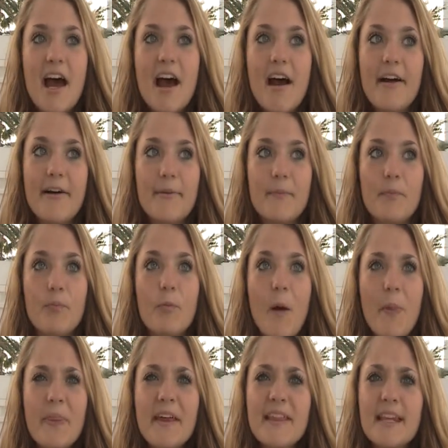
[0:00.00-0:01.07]

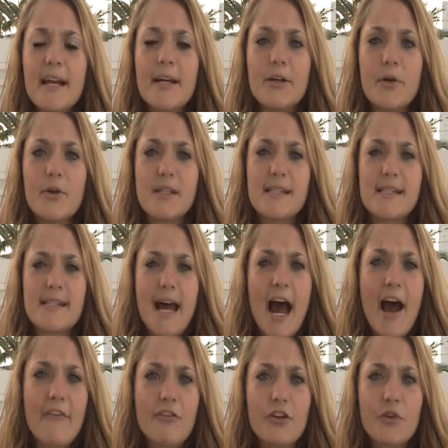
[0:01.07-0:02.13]
One thing that I noticed is that
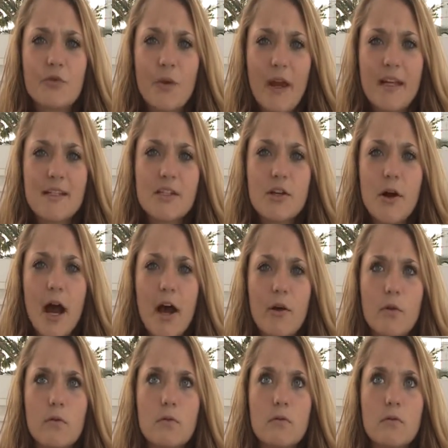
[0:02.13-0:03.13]
after it rains, you know how,